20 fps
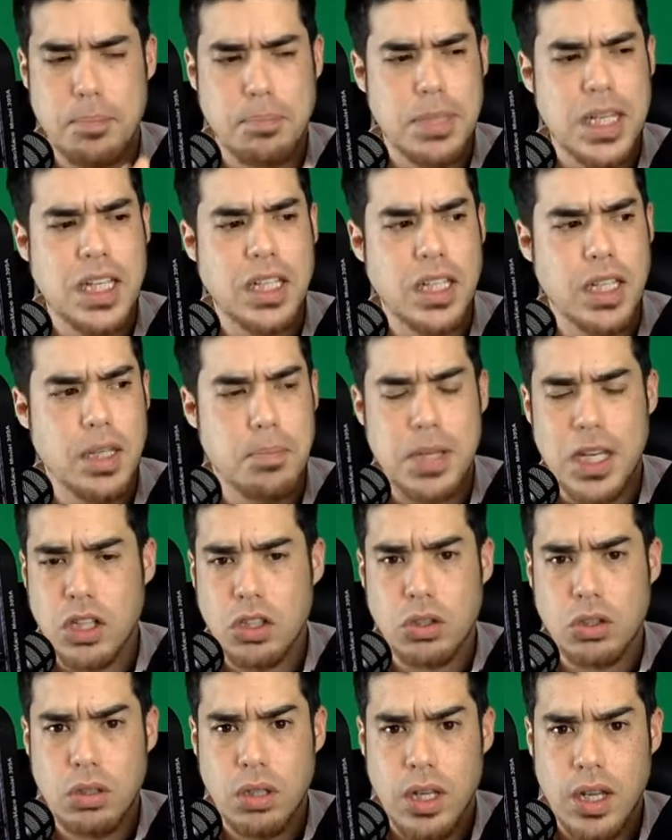Pinky
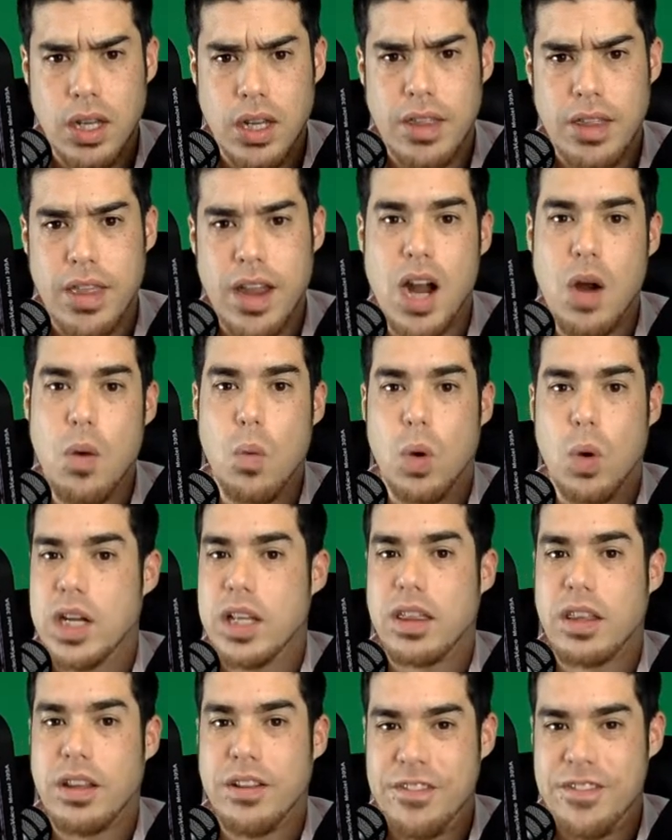Pickle that I won
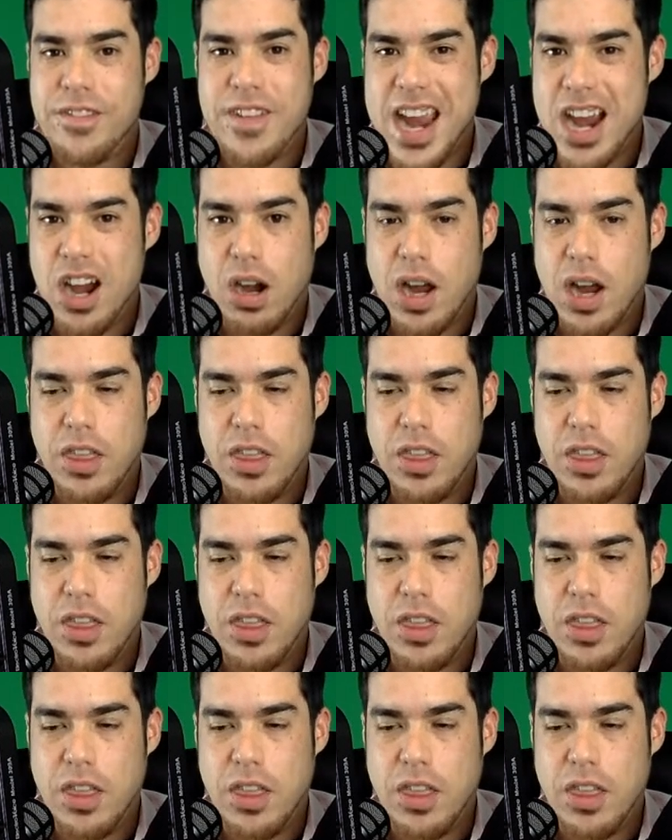at the fair.